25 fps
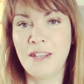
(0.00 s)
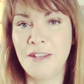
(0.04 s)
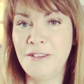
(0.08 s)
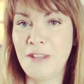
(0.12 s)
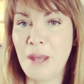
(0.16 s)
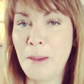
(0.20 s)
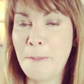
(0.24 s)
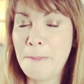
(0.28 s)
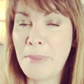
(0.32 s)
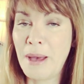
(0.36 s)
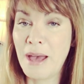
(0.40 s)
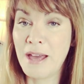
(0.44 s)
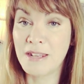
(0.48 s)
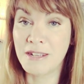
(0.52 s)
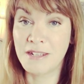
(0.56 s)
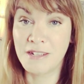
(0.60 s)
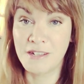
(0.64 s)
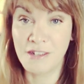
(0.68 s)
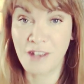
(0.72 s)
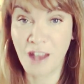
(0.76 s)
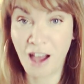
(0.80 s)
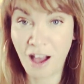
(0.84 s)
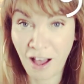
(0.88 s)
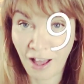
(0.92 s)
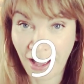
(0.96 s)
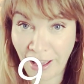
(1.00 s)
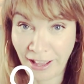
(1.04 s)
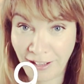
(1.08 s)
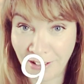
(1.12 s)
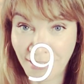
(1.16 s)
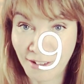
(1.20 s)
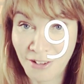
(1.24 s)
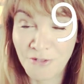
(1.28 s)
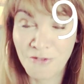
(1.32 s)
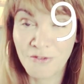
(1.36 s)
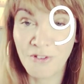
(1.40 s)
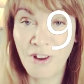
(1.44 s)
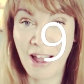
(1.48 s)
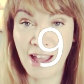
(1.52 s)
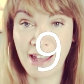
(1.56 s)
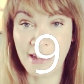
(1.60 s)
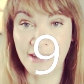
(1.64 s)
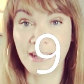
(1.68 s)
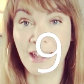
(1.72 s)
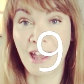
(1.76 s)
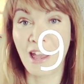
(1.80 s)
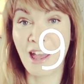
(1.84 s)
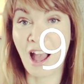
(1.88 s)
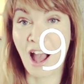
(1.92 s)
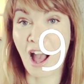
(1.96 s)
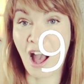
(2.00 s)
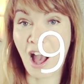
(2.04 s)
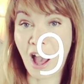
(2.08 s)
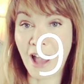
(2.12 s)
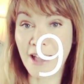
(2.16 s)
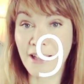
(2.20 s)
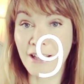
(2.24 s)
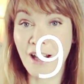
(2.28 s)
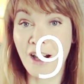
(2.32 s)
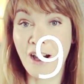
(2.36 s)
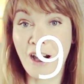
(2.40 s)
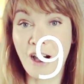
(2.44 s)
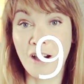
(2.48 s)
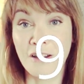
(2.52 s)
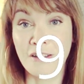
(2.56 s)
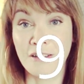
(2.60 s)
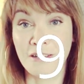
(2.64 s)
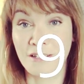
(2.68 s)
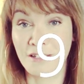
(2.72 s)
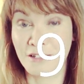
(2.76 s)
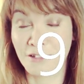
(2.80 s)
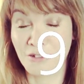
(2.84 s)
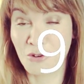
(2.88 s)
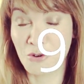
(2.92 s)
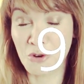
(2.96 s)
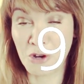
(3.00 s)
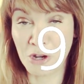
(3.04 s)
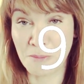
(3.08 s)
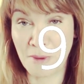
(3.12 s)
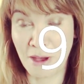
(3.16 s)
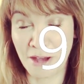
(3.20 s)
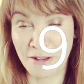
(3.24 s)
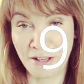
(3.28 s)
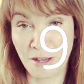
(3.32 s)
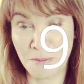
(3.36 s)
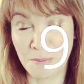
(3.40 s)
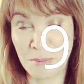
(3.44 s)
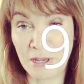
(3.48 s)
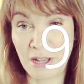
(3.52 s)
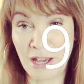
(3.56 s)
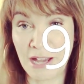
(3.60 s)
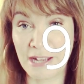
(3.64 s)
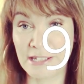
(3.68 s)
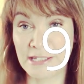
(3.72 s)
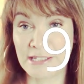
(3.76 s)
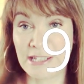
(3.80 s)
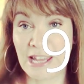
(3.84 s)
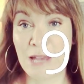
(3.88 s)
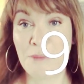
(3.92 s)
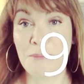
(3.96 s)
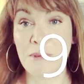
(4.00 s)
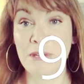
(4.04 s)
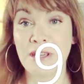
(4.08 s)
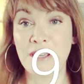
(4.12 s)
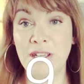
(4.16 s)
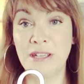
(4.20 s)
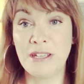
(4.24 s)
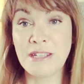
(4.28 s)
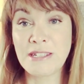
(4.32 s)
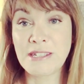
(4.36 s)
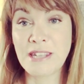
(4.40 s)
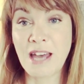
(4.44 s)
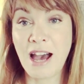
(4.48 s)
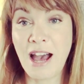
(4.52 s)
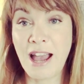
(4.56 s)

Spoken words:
Number 9, right, I can't talk about number 9 today because